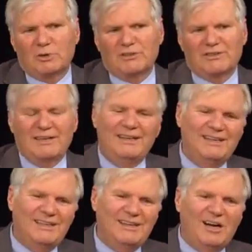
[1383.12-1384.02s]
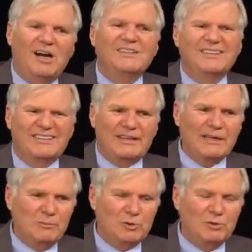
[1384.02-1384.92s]
is
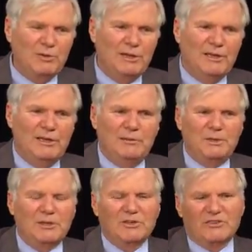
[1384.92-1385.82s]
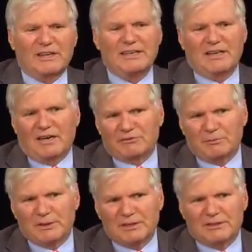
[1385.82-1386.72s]
unstable because a
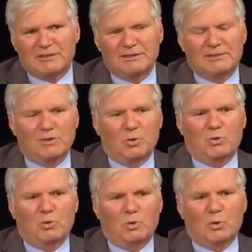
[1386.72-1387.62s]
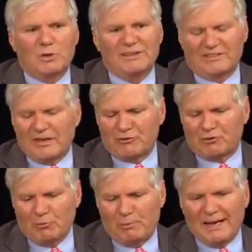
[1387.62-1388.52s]
government or a
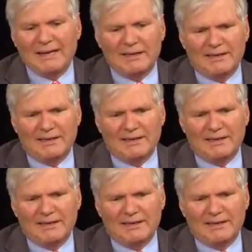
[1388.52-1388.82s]
central bank.